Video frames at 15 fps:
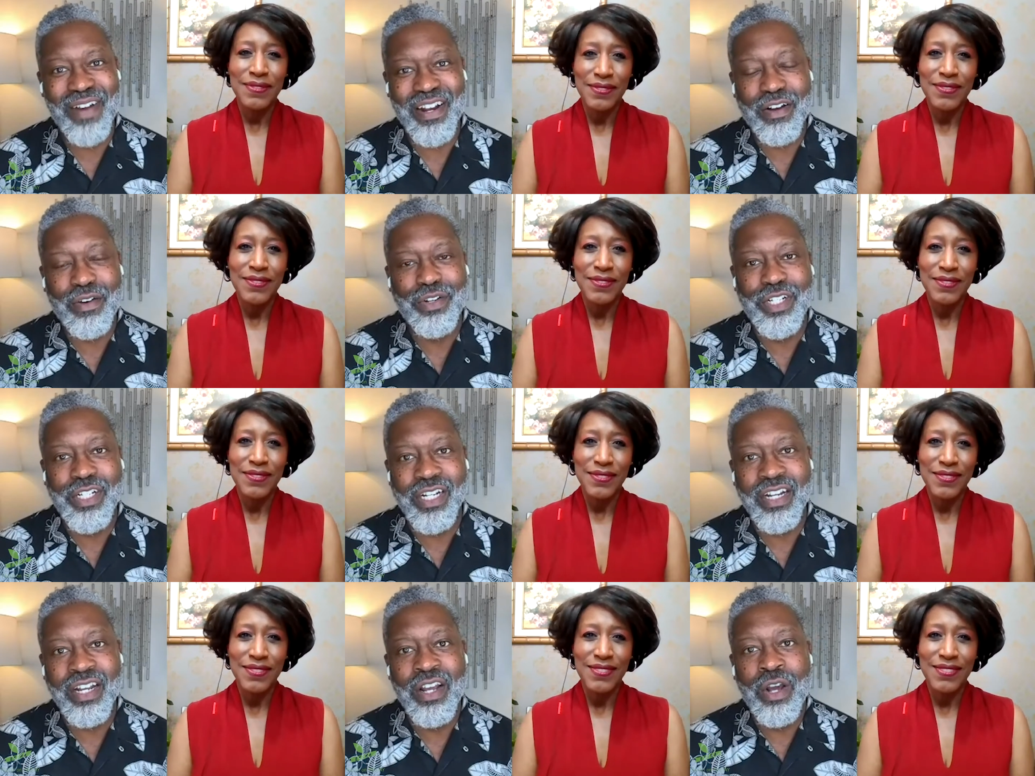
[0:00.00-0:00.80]
Speaker 1: of my
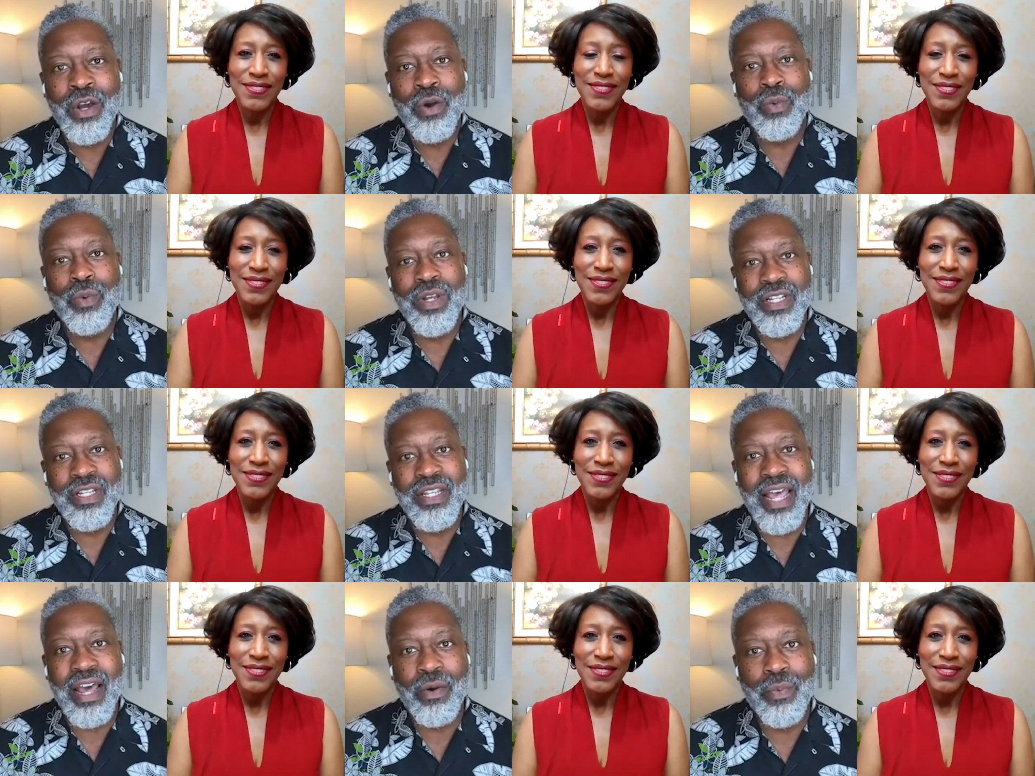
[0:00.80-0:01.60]
coaching
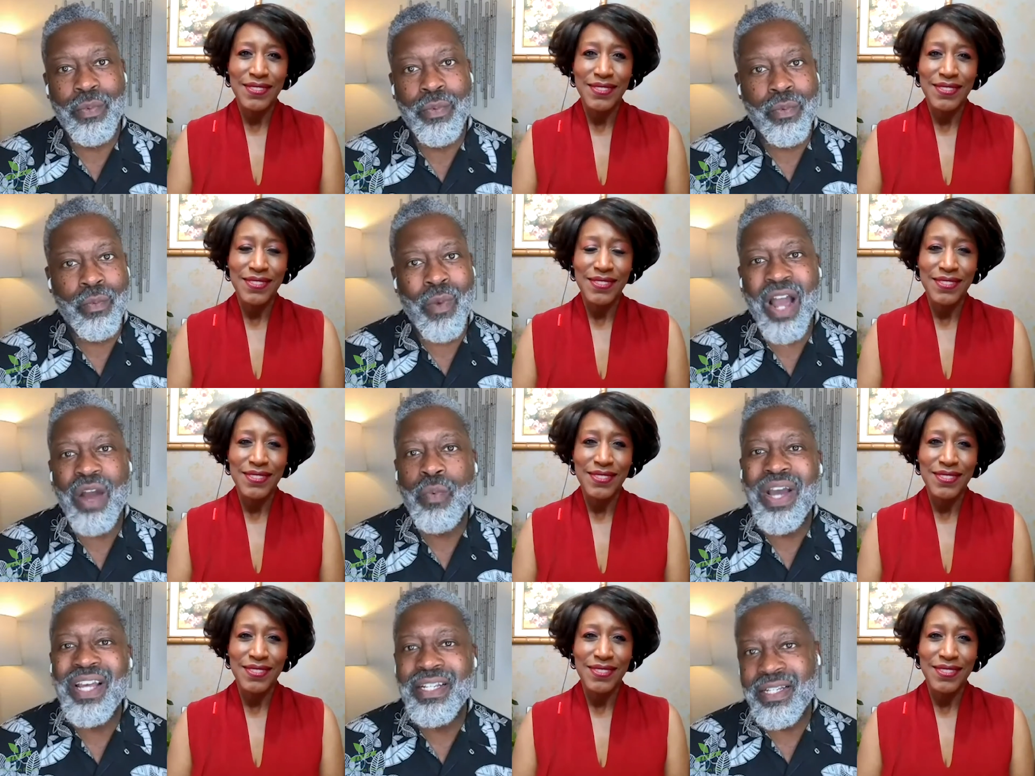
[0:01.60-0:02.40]
was that
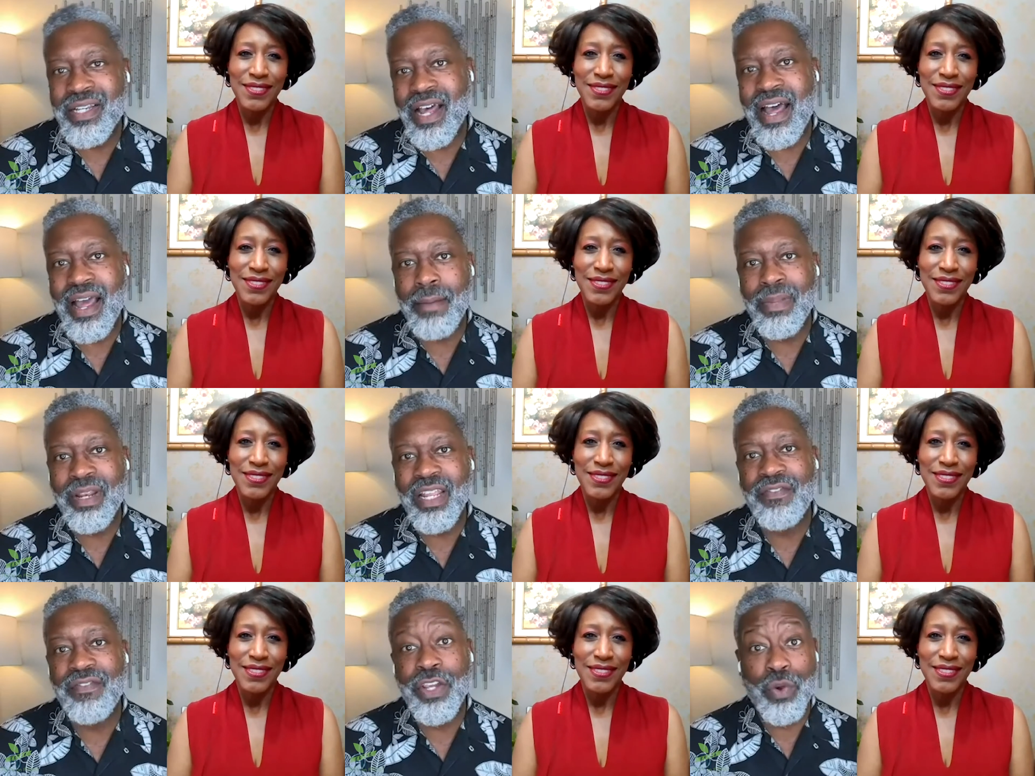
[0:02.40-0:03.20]
why waste
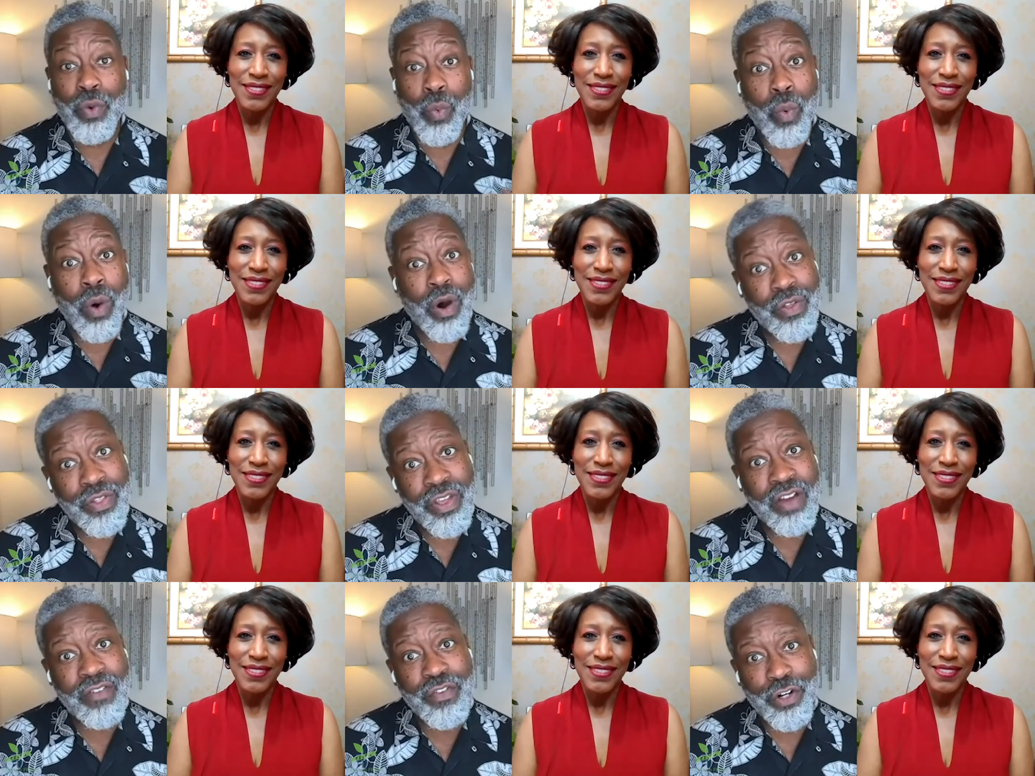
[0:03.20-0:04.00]
time believing you're
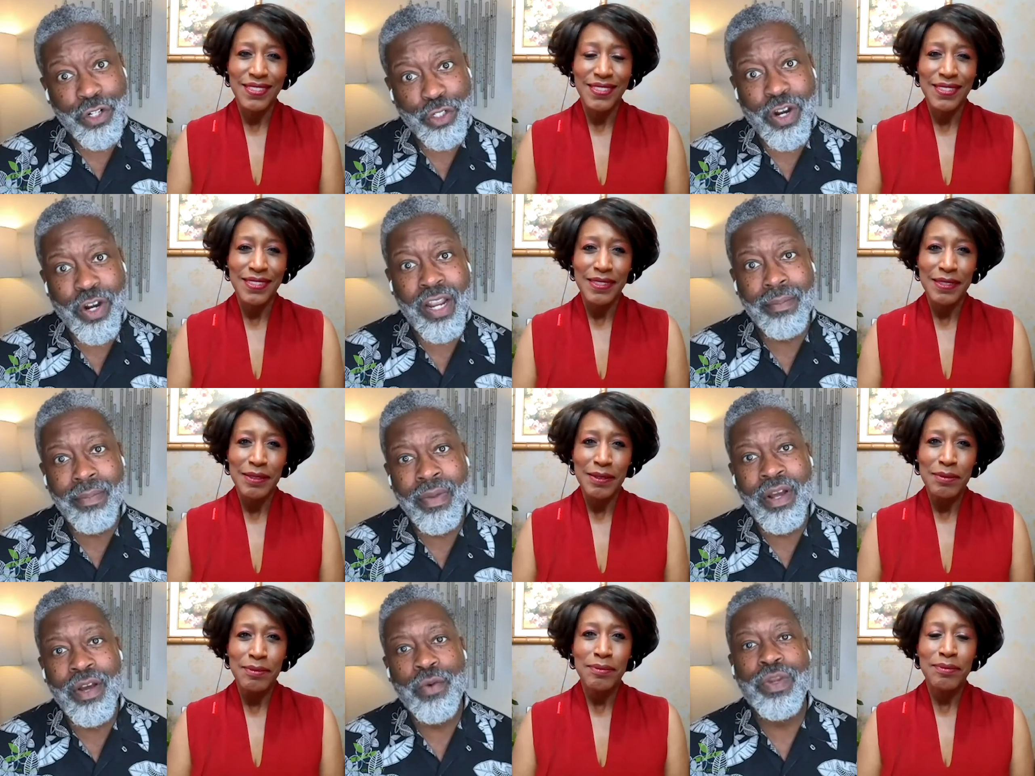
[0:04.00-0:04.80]
worthy of your
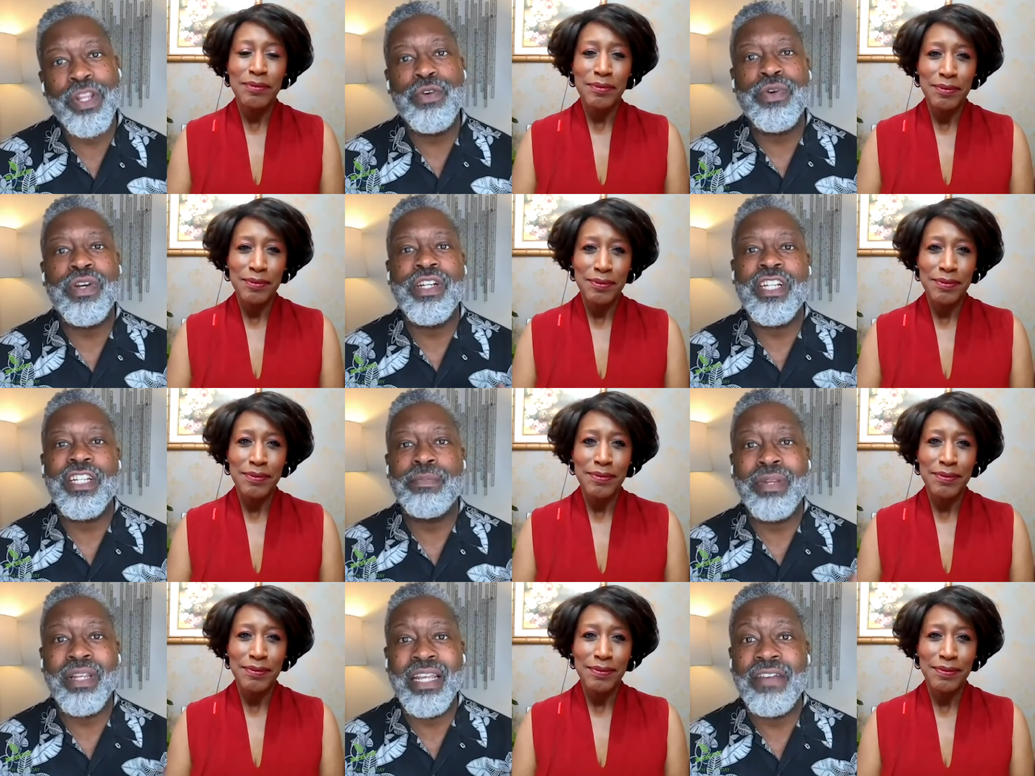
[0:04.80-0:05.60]
dream when you can
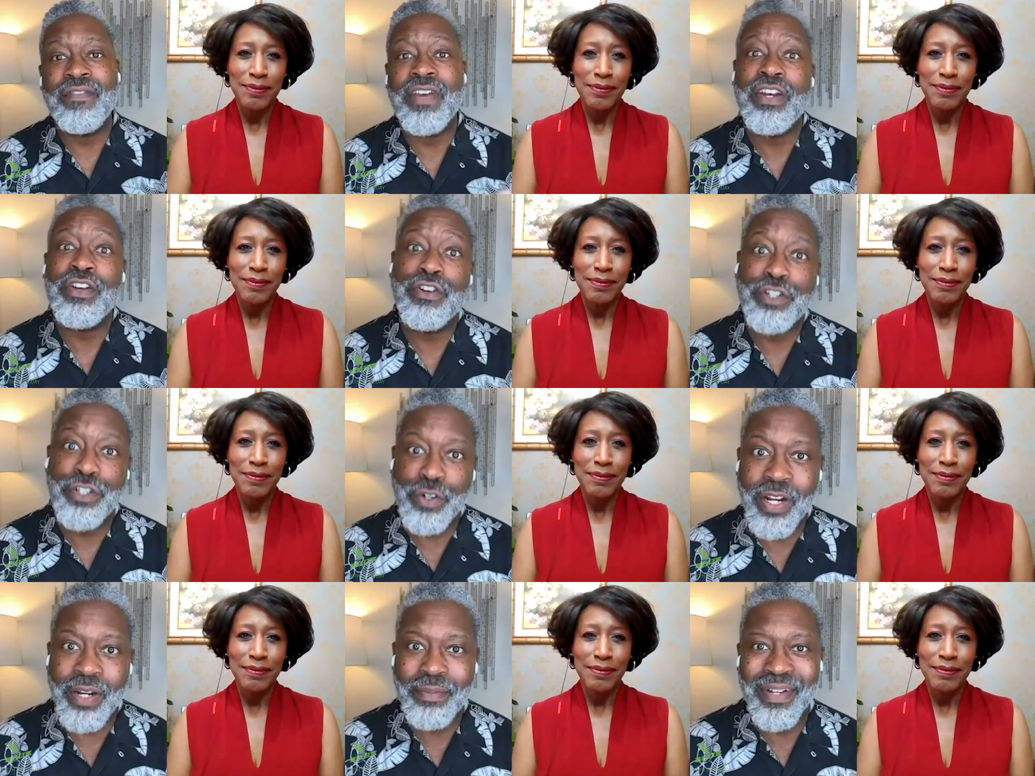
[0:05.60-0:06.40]
just believe in
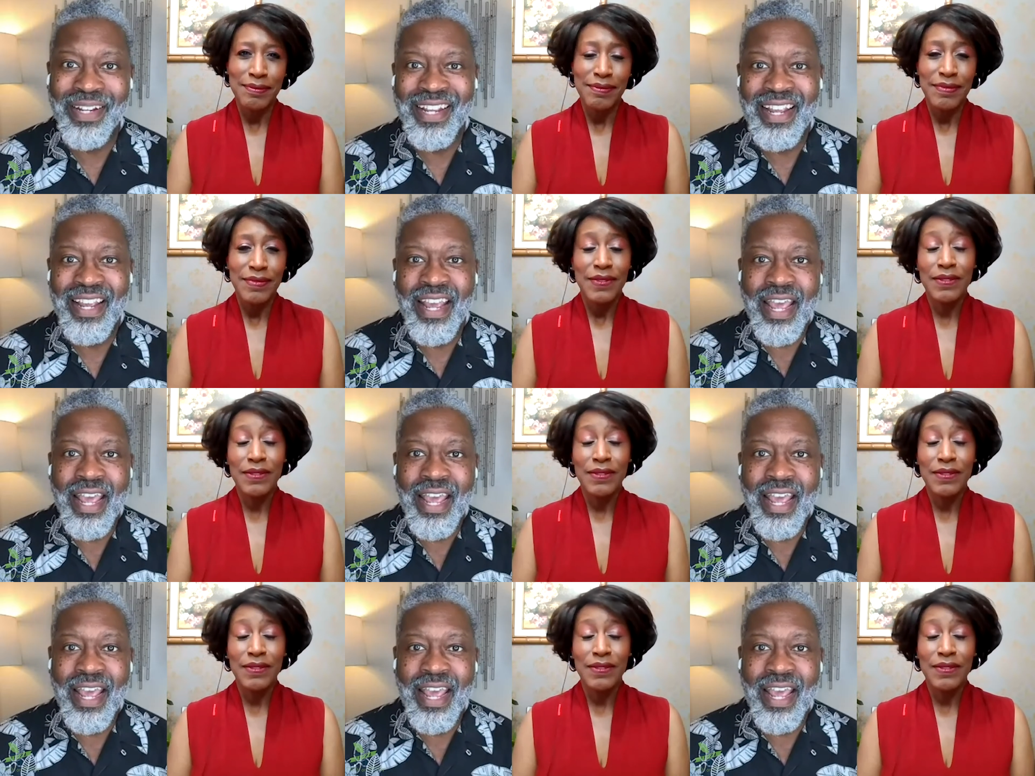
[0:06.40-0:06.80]
your dream?